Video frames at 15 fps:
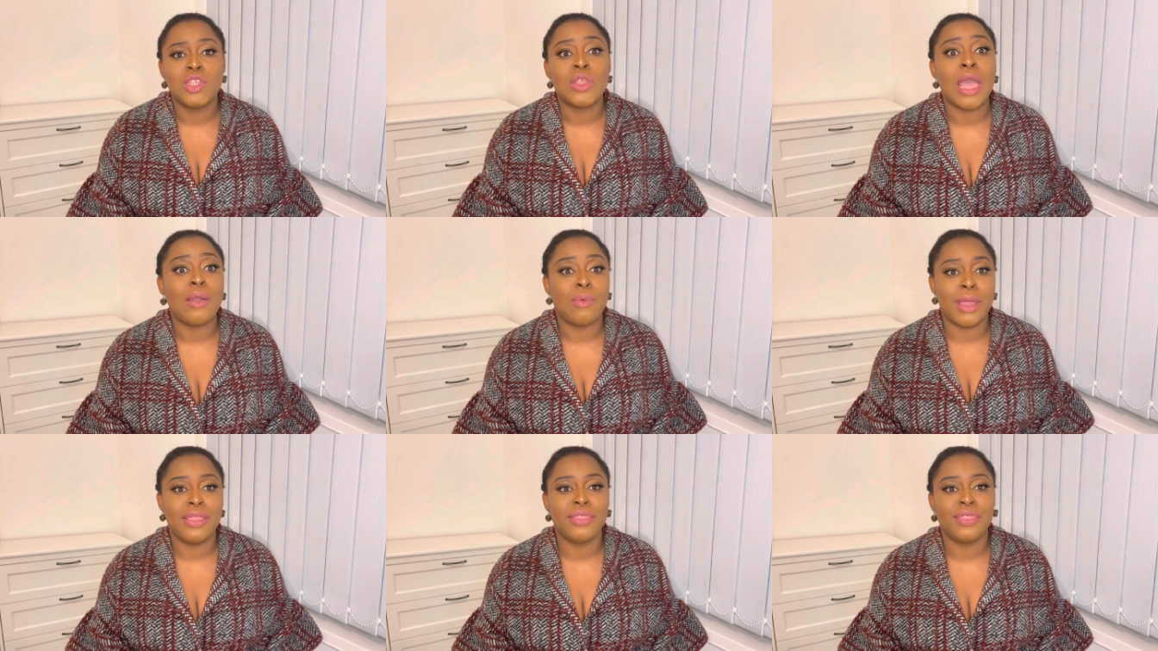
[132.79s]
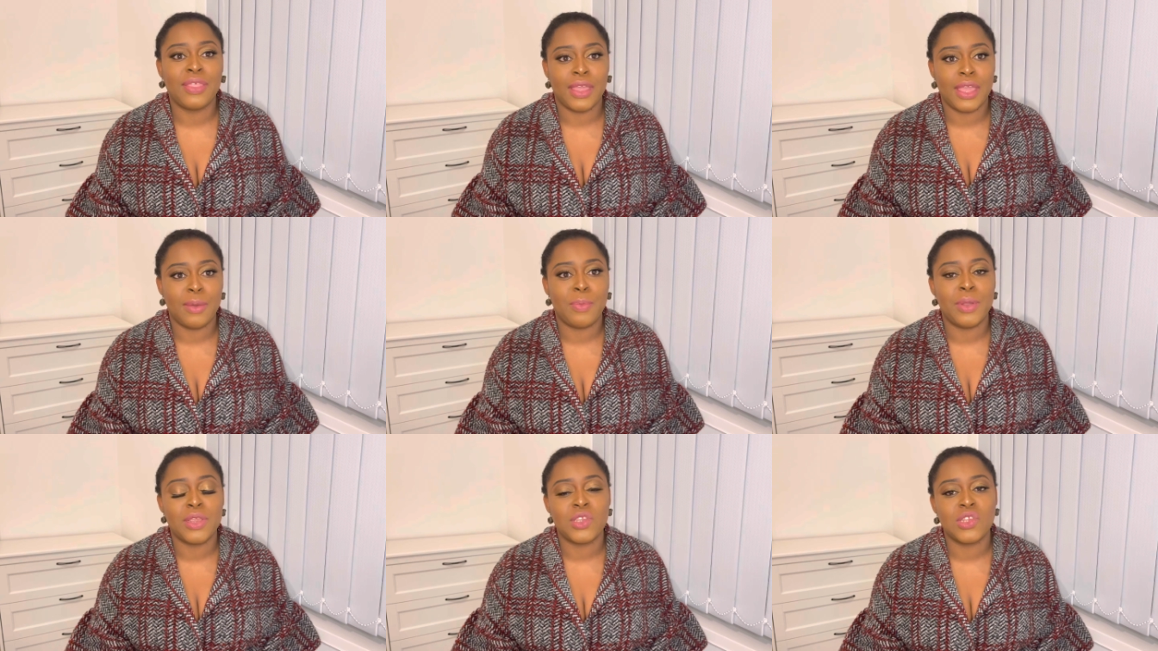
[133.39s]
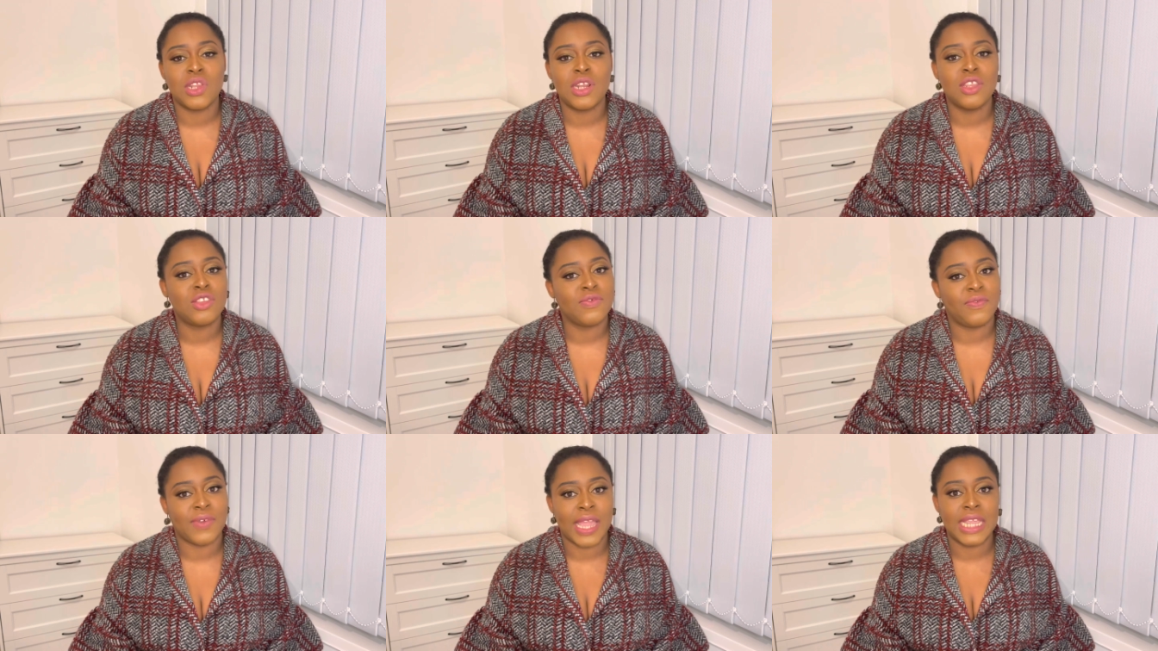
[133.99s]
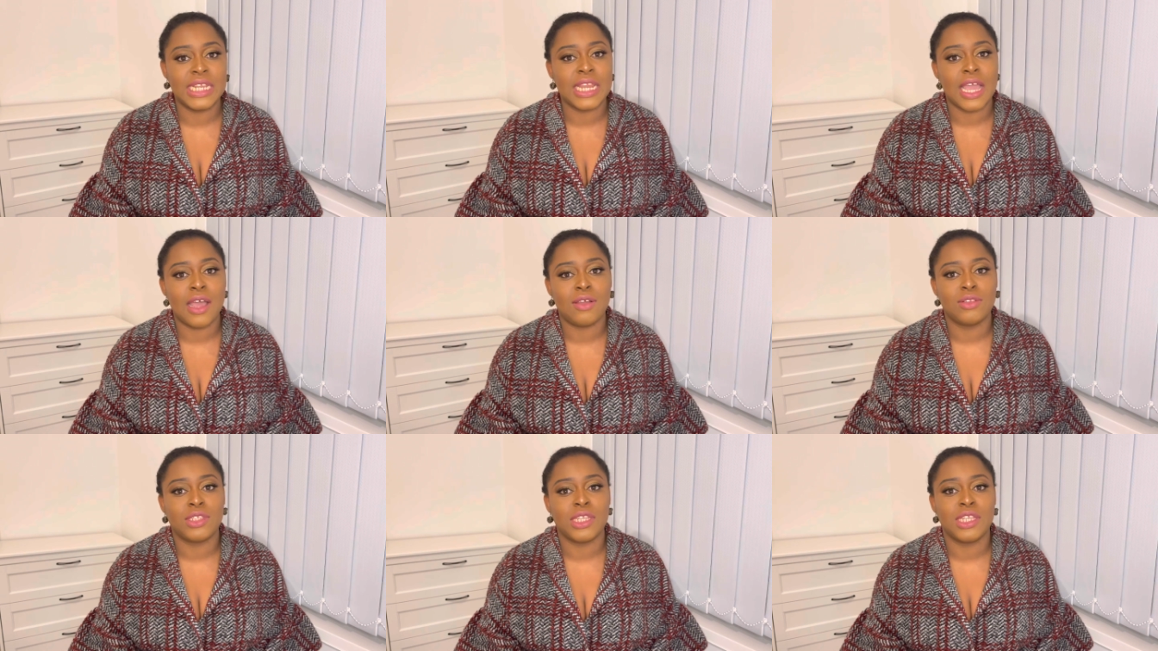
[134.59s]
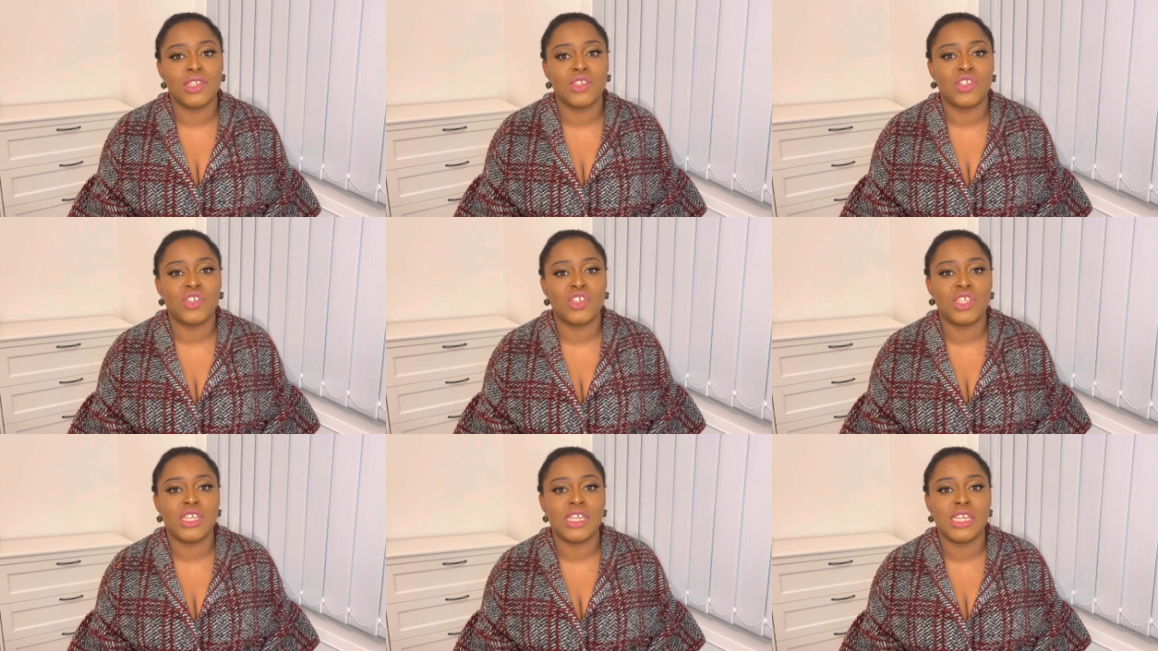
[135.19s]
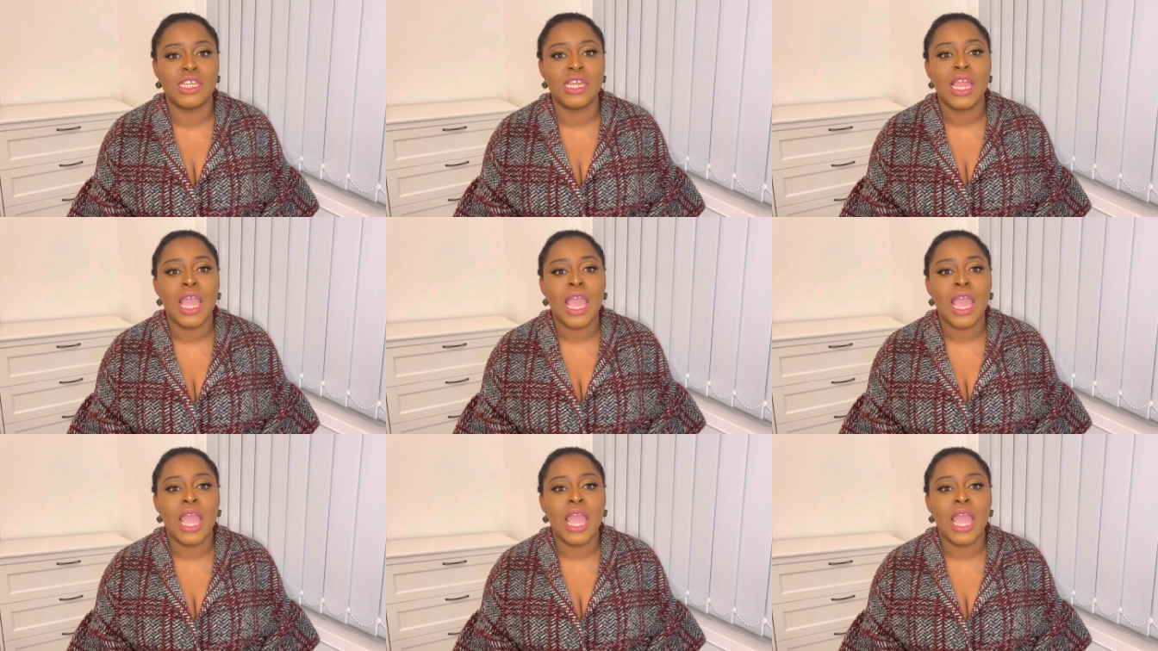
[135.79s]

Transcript: So I went there personally to find out and she